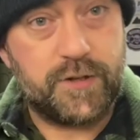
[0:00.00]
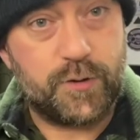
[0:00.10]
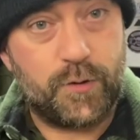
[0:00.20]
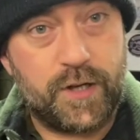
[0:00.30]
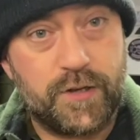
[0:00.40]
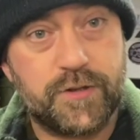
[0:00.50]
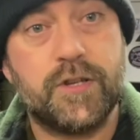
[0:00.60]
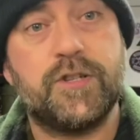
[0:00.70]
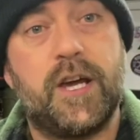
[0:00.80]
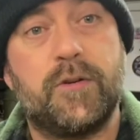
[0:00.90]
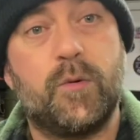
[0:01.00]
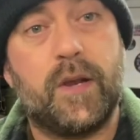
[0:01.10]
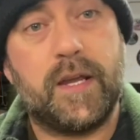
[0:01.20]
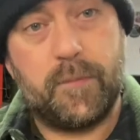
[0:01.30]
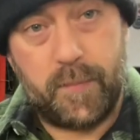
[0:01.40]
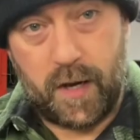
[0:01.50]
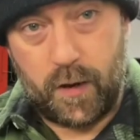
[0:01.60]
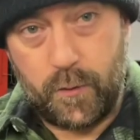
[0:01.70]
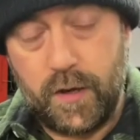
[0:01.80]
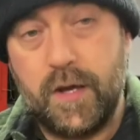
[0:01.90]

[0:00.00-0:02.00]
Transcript: Sawyer's channel link below.